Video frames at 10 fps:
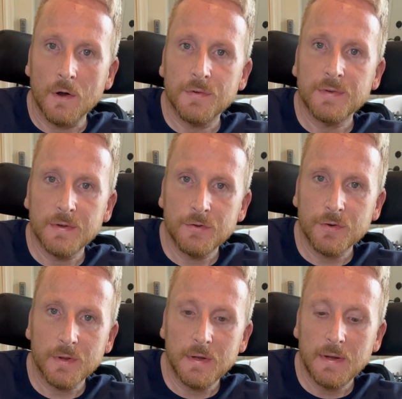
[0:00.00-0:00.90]

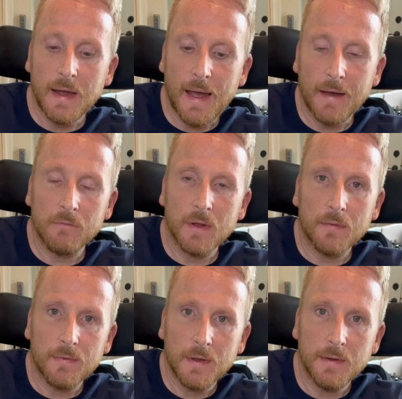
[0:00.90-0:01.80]
essentially
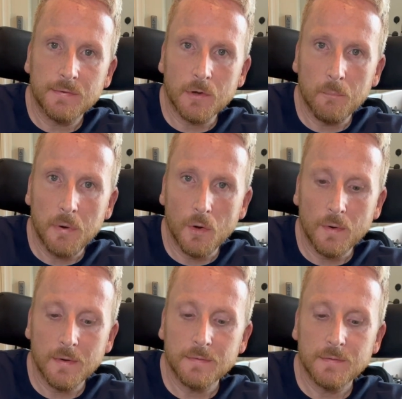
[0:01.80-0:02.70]
having these
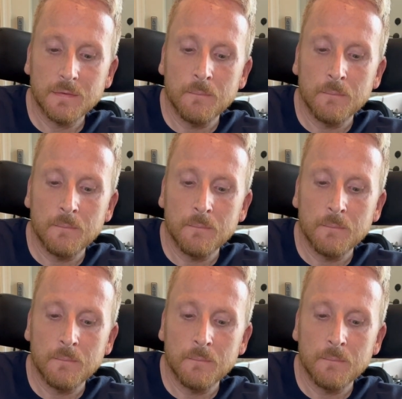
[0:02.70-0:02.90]
components.